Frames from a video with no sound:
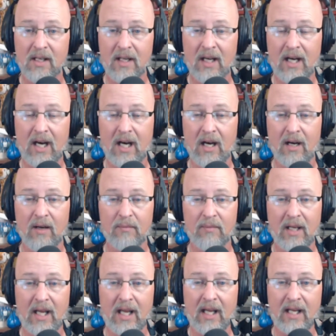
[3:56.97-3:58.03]
Um,
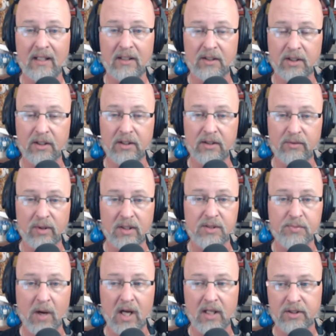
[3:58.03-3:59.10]
and going to
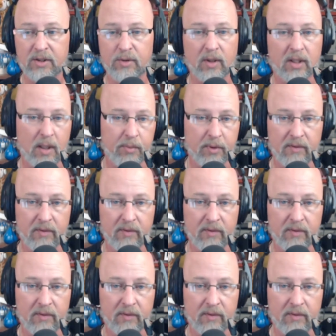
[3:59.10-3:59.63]
respond to a couple of